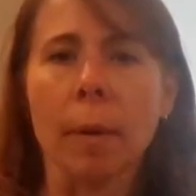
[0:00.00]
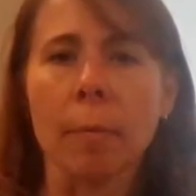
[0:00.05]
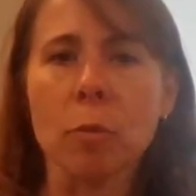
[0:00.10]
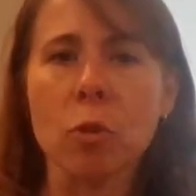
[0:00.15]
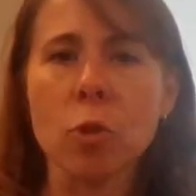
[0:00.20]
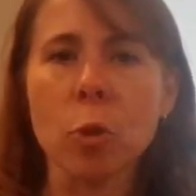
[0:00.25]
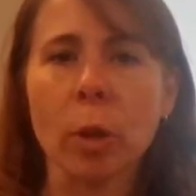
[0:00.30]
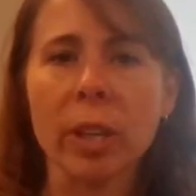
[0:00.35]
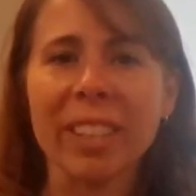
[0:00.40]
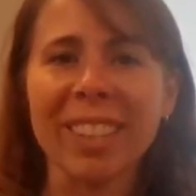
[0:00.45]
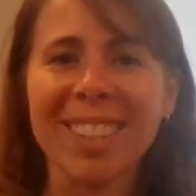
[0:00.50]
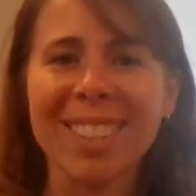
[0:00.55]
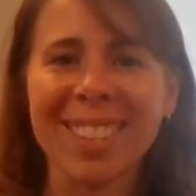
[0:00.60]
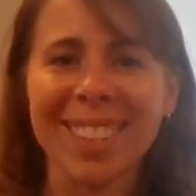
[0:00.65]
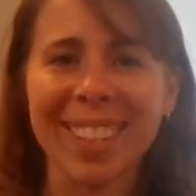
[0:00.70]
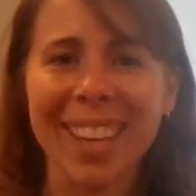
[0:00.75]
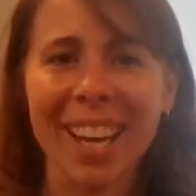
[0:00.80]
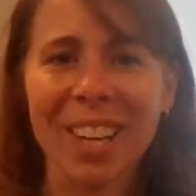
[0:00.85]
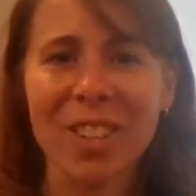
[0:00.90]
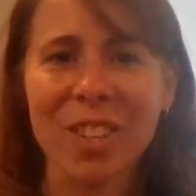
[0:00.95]
join us
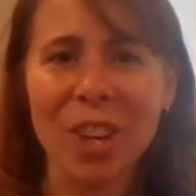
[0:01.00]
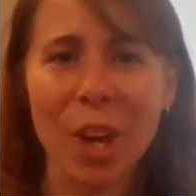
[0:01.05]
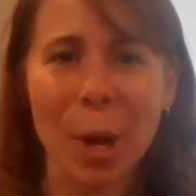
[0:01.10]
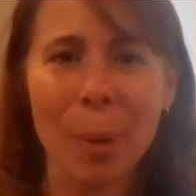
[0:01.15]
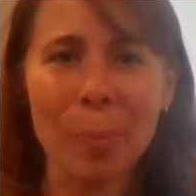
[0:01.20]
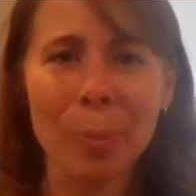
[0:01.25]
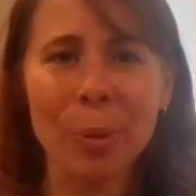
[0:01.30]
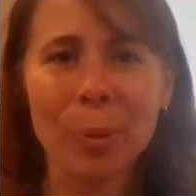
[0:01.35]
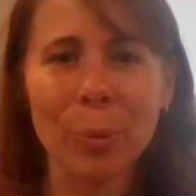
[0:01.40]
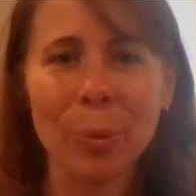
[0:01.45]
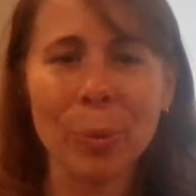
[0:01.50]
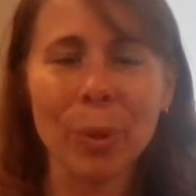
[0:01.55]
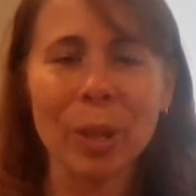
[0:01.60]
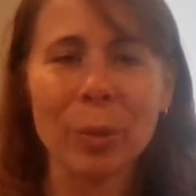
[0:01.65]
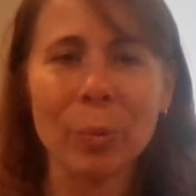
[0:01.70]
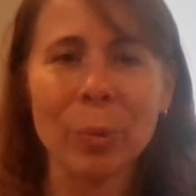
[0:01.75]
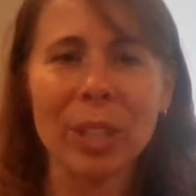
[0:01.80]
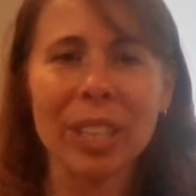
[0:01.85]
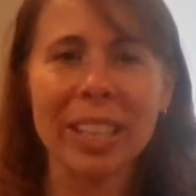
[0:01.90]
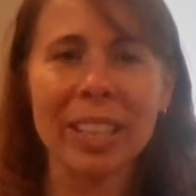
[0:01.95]
and catch up
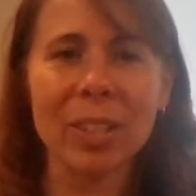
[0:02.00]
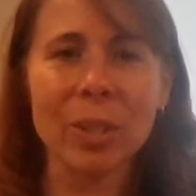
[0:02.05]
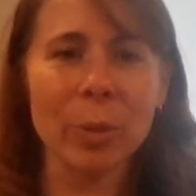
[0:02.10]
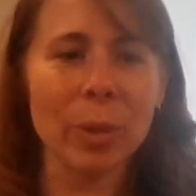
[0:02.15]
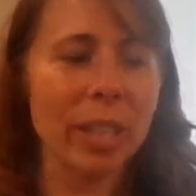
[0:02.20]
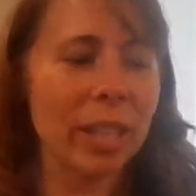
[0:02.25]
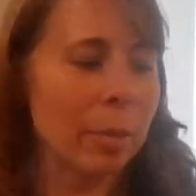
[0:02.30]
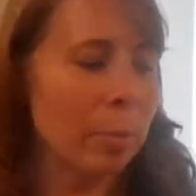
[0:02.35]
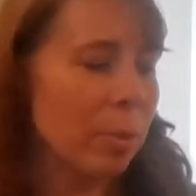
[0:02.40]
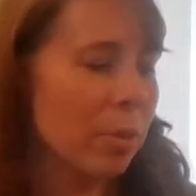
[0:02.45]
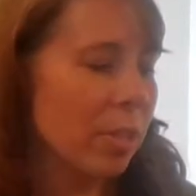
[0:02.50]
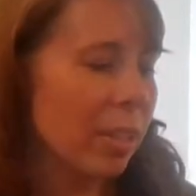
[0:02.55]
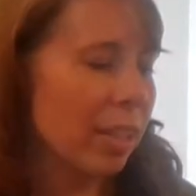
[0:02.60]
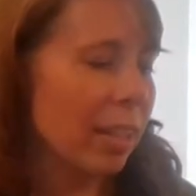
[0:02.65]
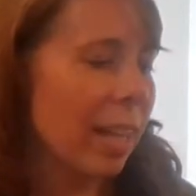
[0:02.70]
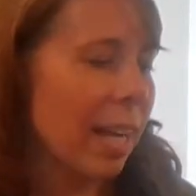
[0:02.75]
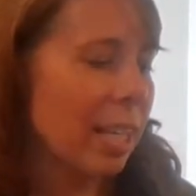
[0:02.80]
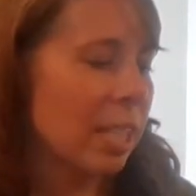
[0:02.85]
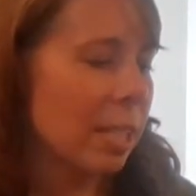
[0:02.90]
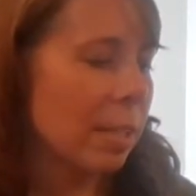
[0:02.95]
when we do it in music
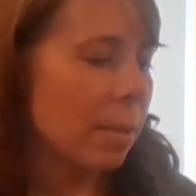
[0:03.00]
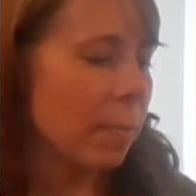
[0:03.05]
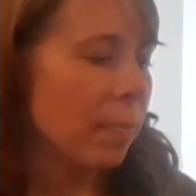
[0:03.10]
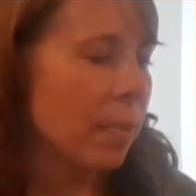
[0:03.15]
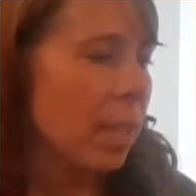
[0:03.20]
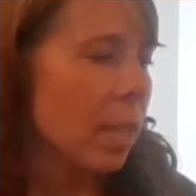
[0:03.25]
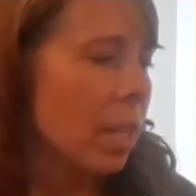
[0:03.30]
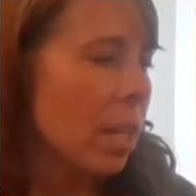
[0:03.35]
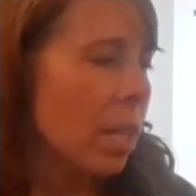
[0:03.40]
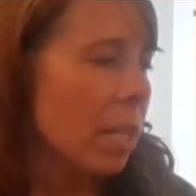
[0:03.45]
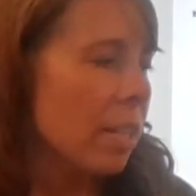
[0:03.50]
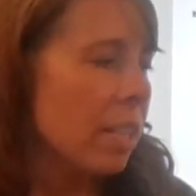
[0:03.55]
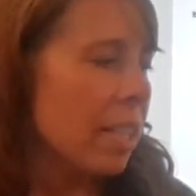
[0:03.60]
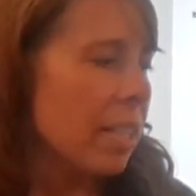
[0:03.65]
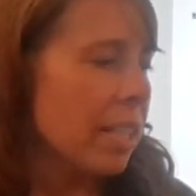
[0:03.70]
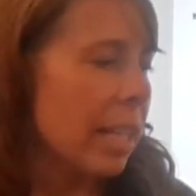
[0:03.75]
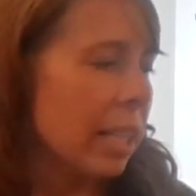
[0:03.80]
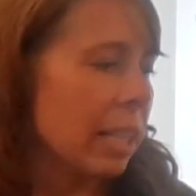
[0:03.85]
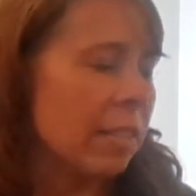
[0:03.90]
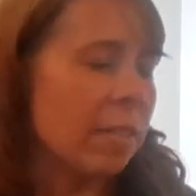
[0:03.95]
class these
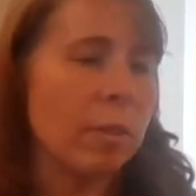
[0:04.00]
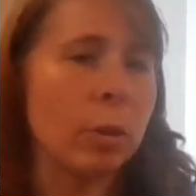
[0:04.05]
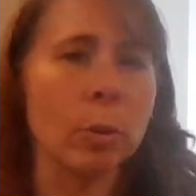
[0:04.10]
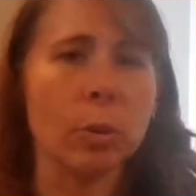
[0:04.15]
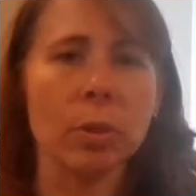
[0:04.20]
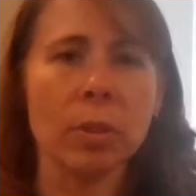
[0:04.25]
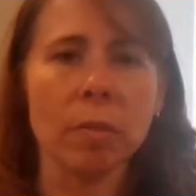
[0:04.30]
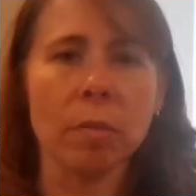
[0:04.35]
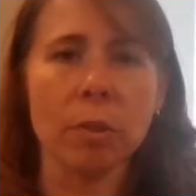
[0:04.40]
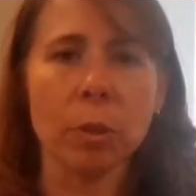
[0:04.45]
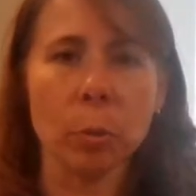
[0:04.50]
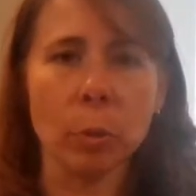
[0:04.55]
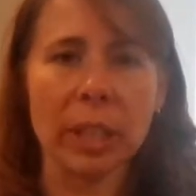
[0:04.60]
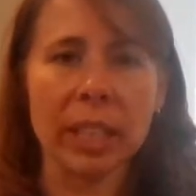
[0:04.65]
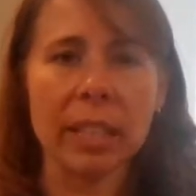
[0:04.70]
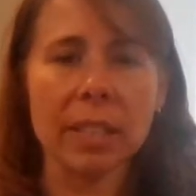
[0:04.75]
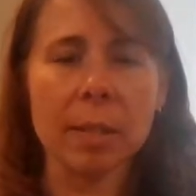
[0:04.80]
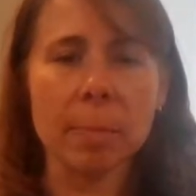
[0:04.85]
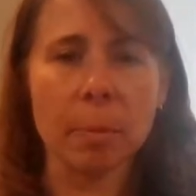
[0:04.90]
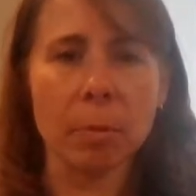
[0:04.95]
next few
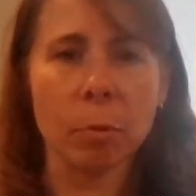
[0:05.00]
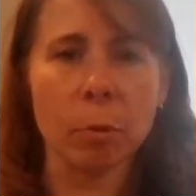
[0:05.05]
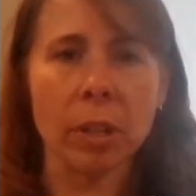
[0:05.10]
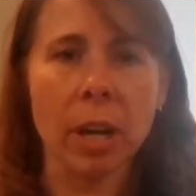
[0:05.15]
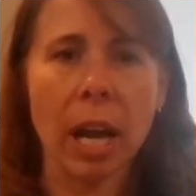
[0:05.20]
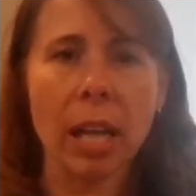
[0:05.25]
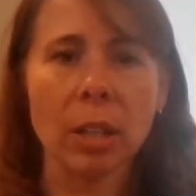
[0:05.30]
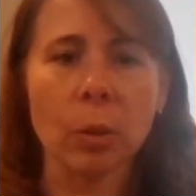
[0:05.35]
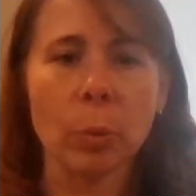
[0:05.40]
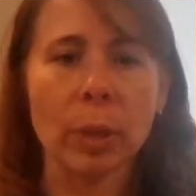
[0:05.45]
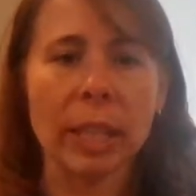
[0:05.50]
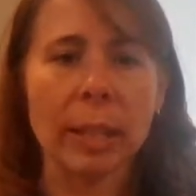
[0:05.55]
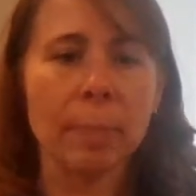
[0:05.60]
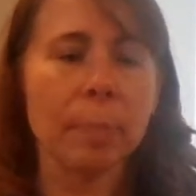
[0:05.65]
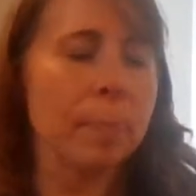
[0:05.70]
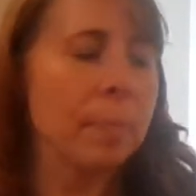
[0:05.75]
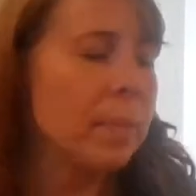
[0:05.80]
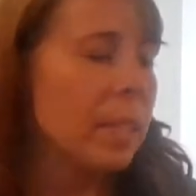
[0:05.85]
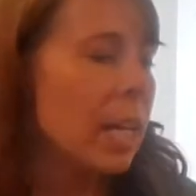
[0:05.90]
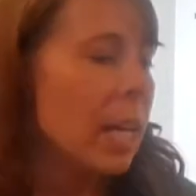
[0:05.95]
weeks before Halloween.
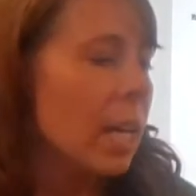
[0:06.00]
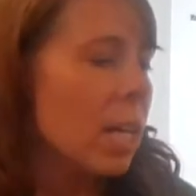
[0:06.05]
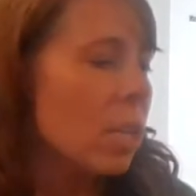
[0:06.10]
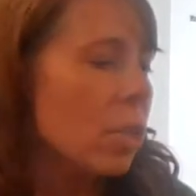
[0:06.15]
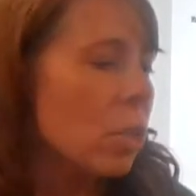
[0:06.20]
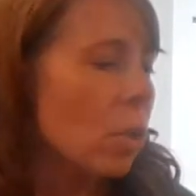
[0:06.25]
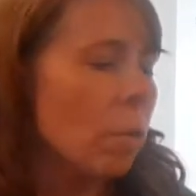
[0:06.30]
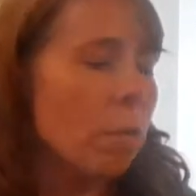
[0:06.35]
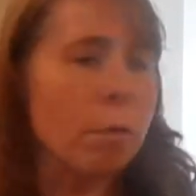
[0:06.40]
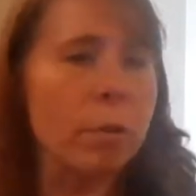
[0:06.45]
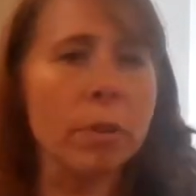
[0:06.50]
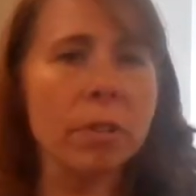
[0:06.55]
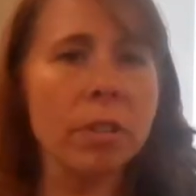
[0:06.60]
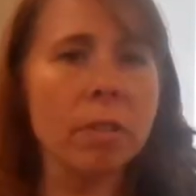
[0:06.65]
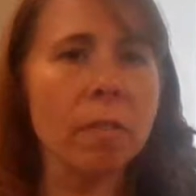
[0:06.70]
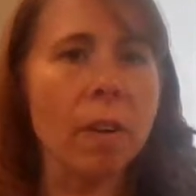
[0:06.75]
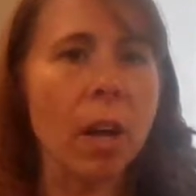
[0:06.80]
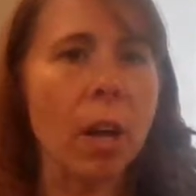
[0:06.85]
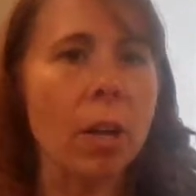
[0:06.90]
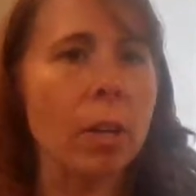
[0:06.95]
So first
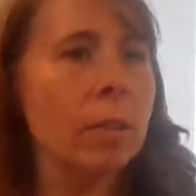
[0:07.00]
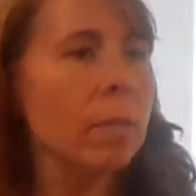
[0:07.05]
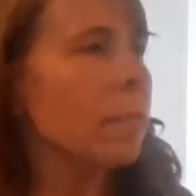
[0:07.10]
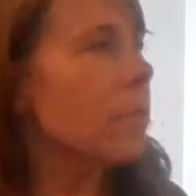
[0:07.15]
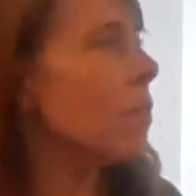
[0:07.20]
of all,